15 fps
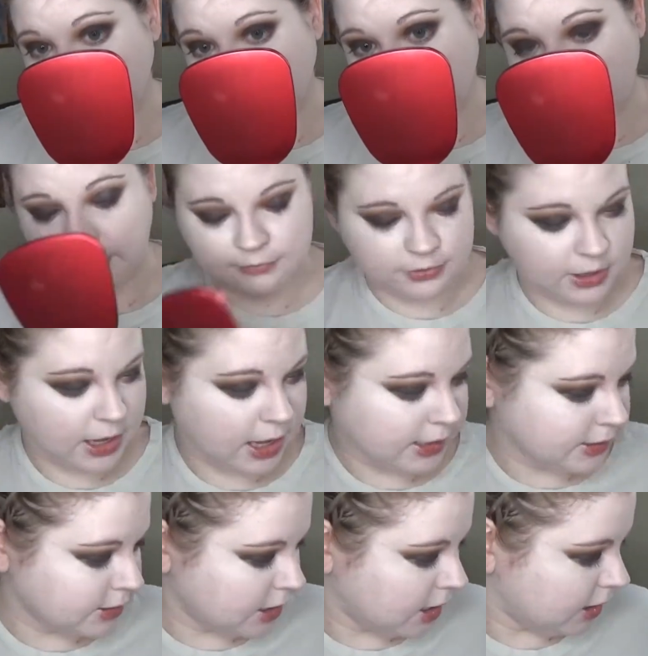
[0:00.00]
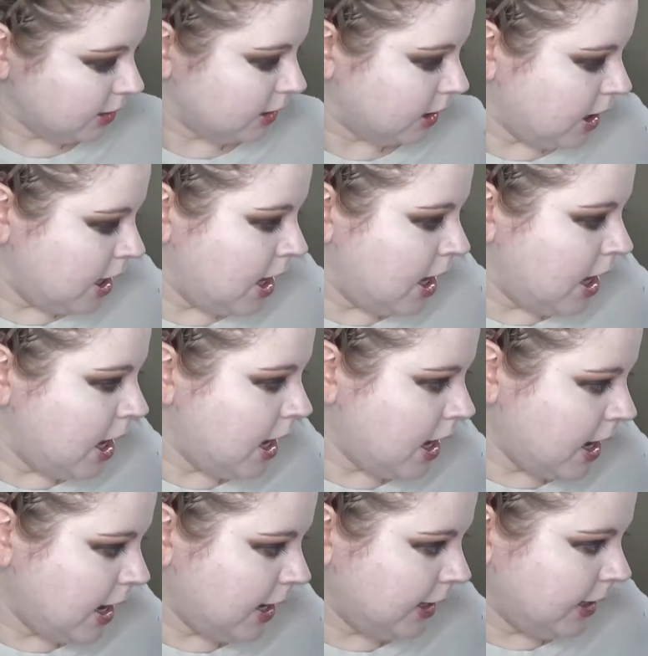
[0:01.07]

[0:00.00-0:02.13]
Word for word: I have that done, I